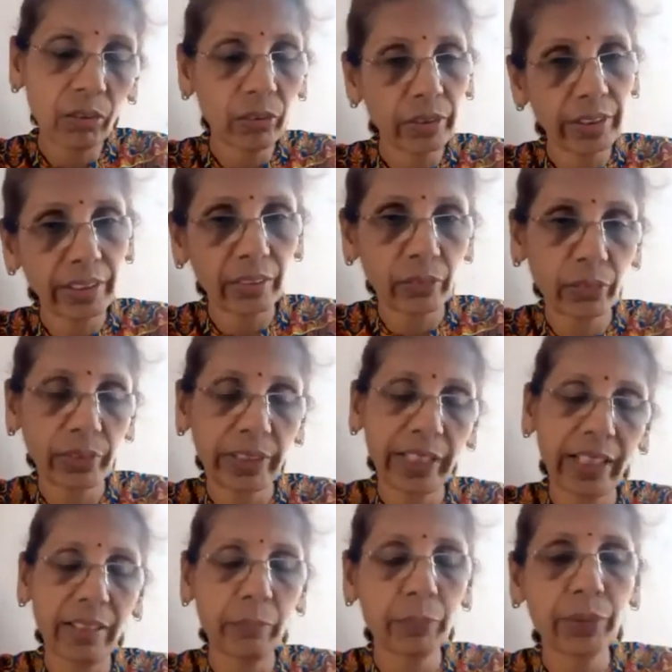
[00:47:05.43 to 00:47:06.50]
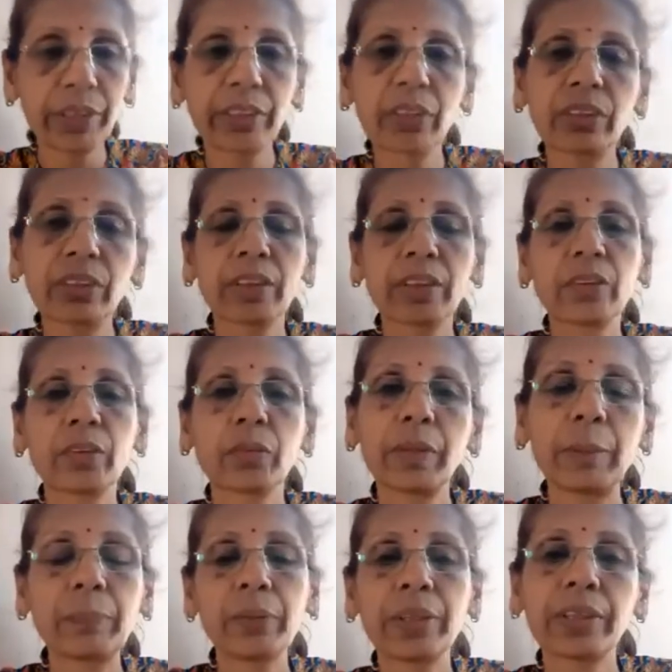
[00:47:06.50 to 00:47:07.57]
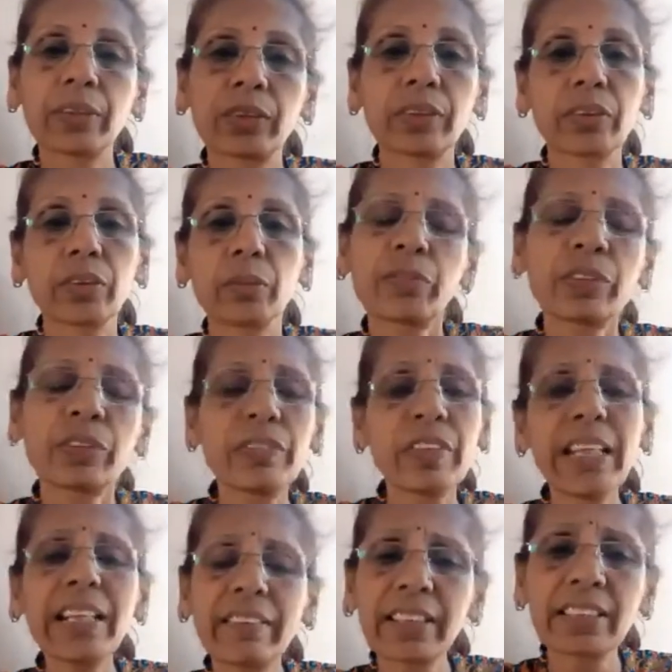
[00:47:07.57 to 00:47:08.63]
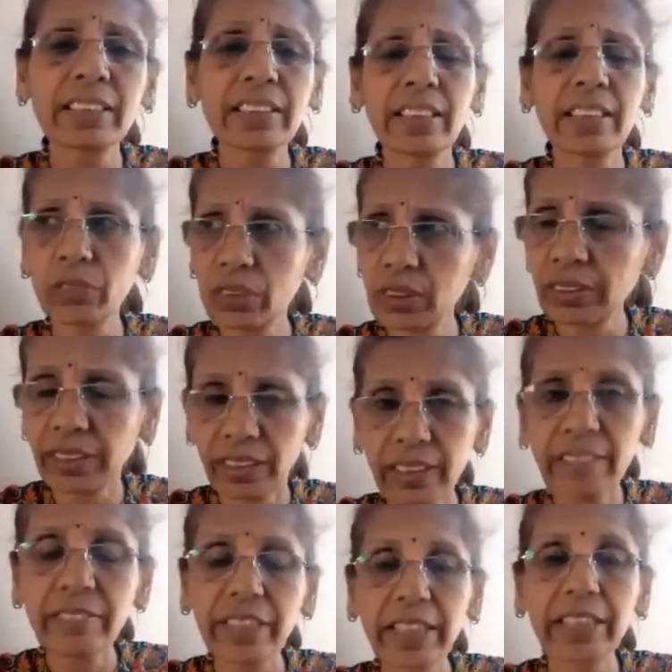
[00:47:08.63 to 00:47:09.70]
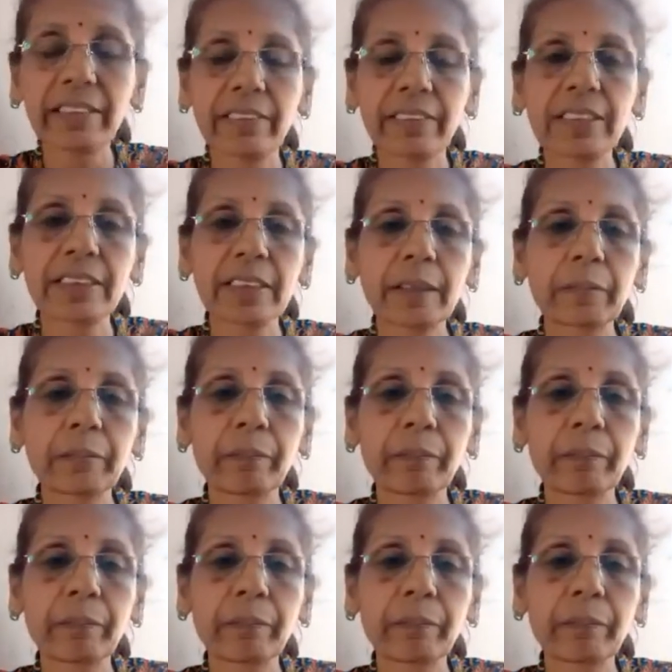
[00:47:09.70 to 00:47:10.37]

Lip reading: Okay. I'll put it on the group. It was very interesting. It was really very interesting.